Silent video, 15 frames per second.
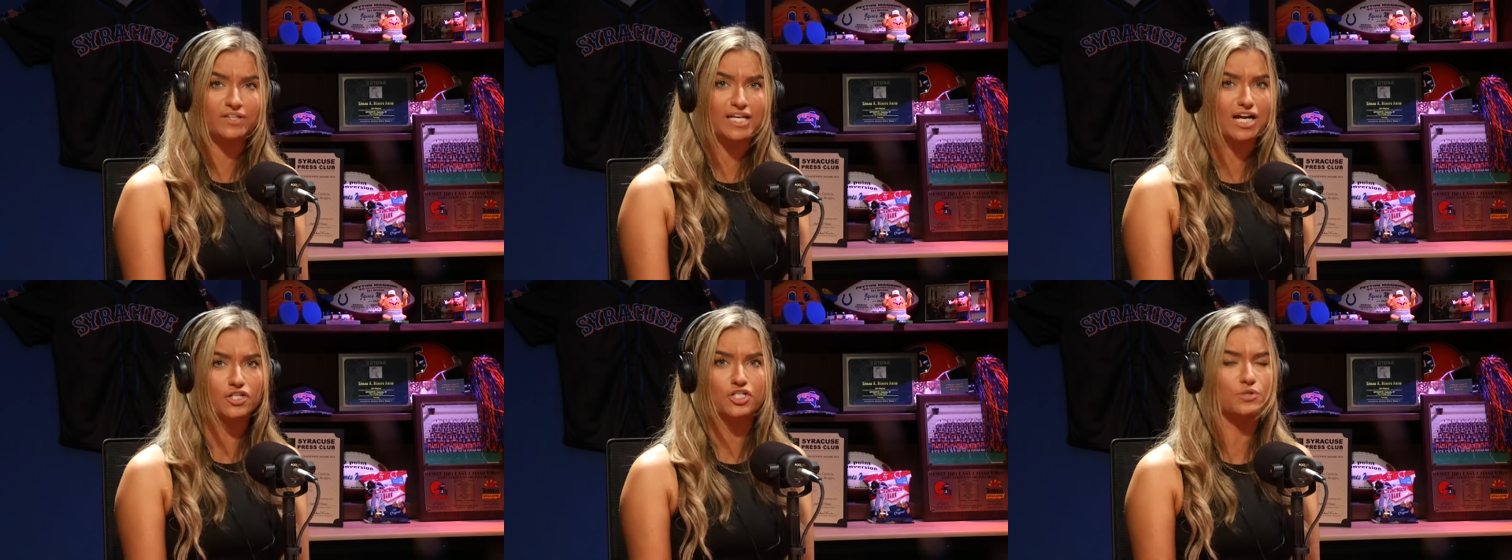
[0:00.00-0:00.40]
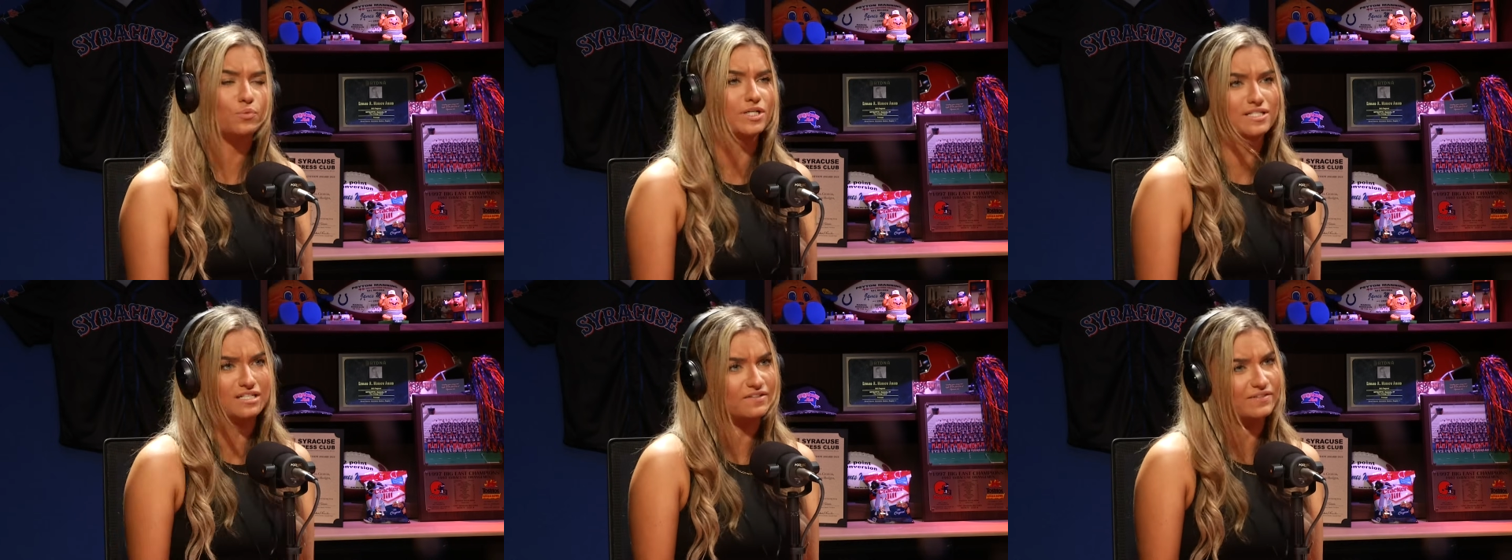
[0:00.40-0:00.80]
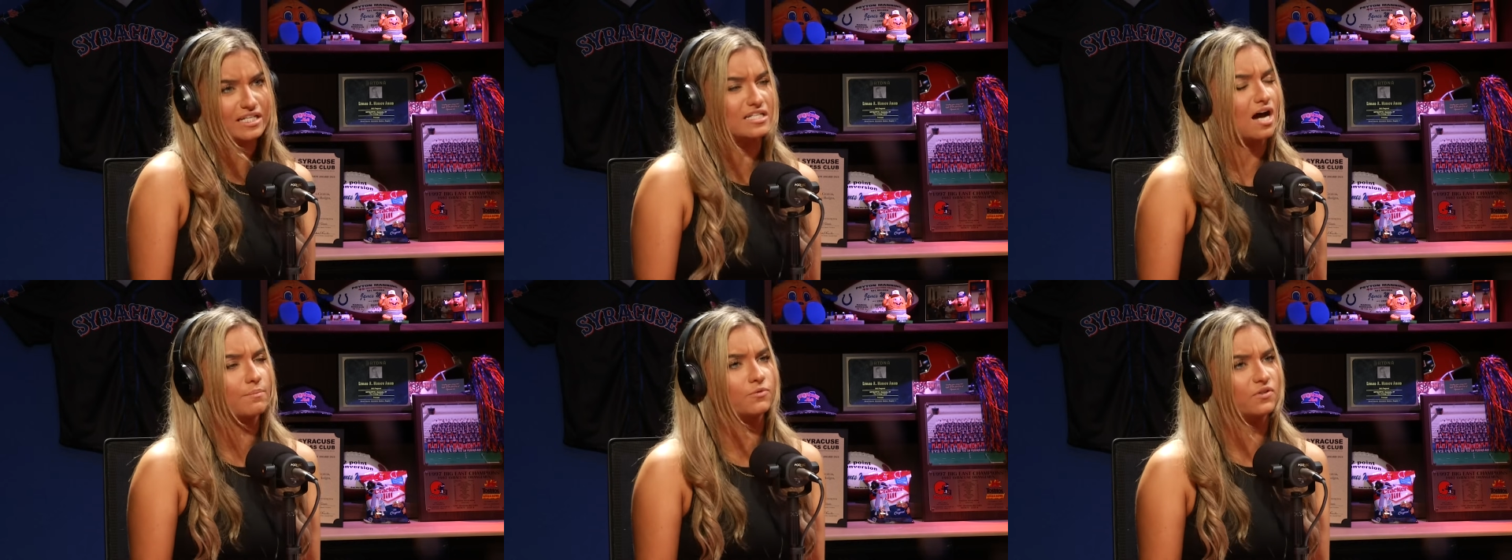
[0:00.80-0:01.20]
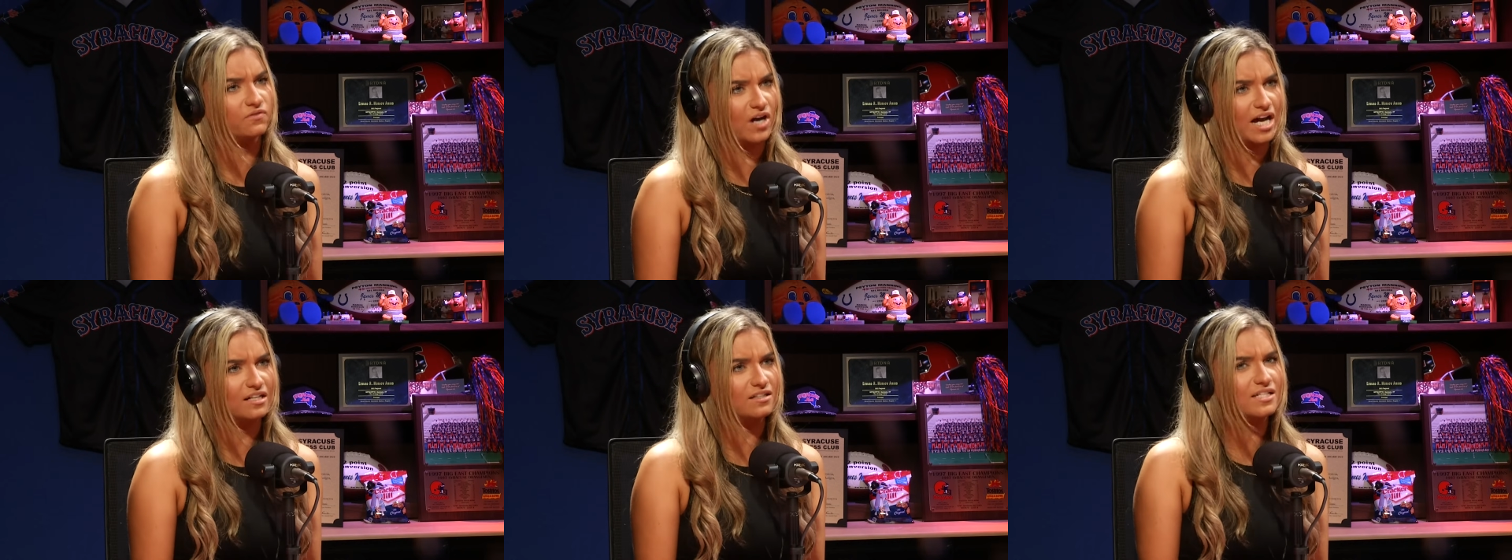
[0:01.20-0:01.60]
He actually wasn't even a top 3
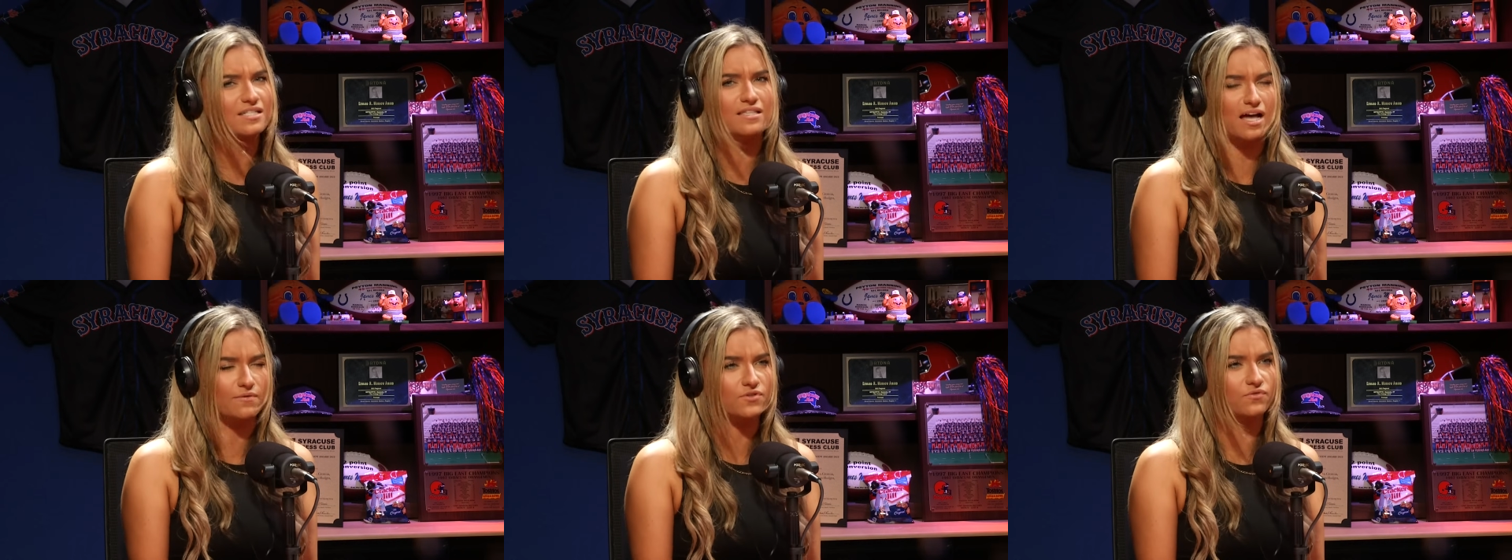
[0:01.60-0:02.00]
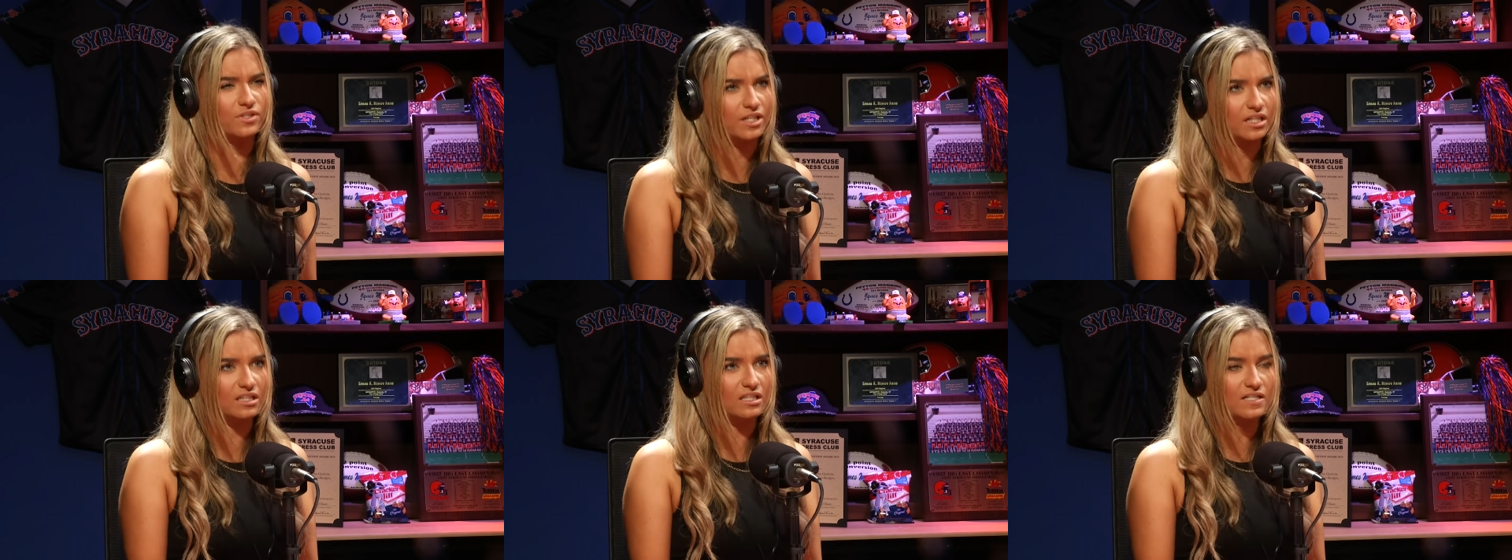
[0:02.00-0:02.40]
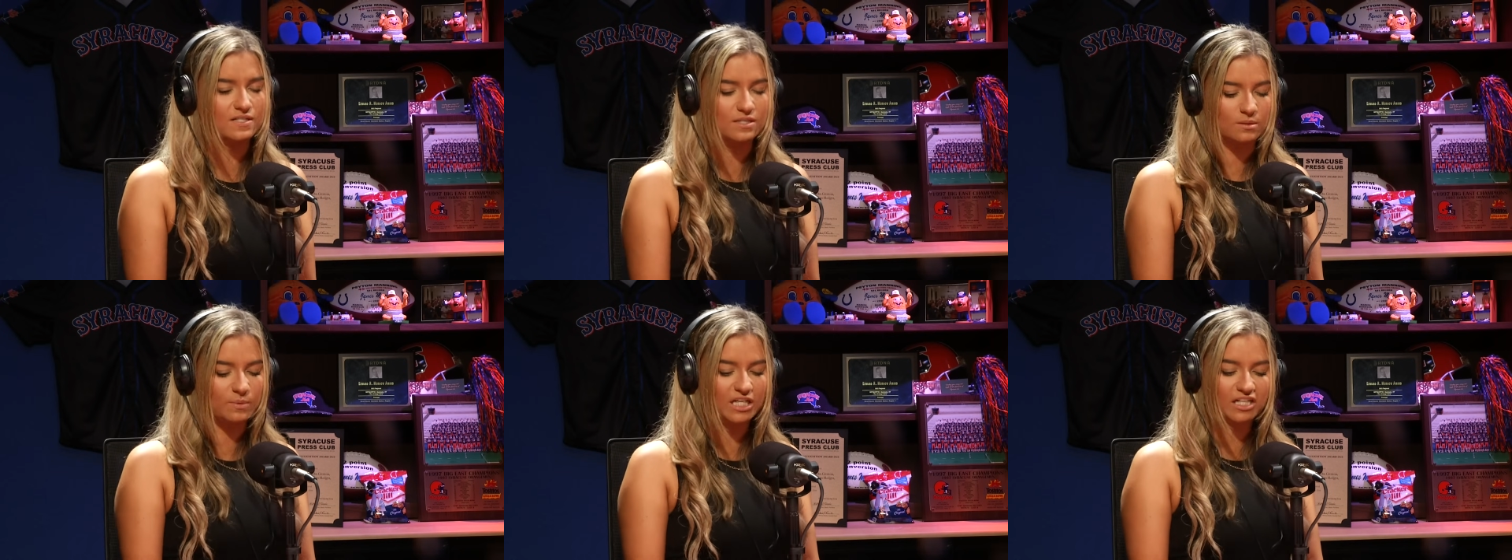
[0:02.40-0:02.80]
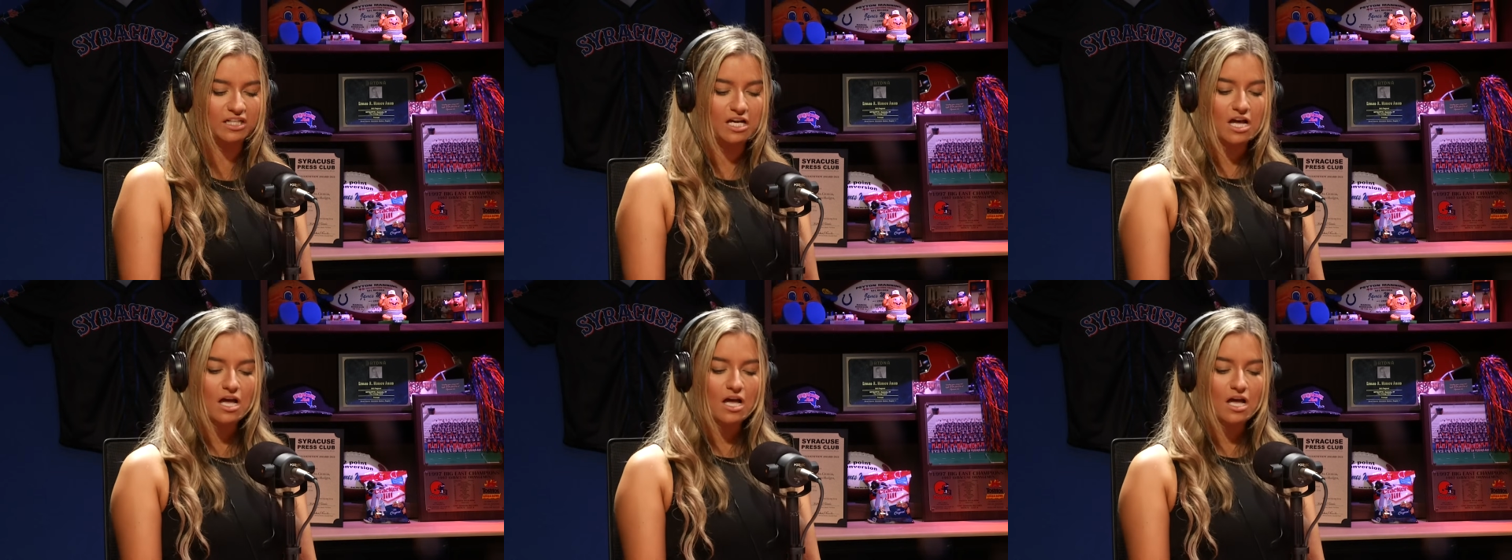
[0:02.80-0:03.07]
finalist. That was ridiculous to me.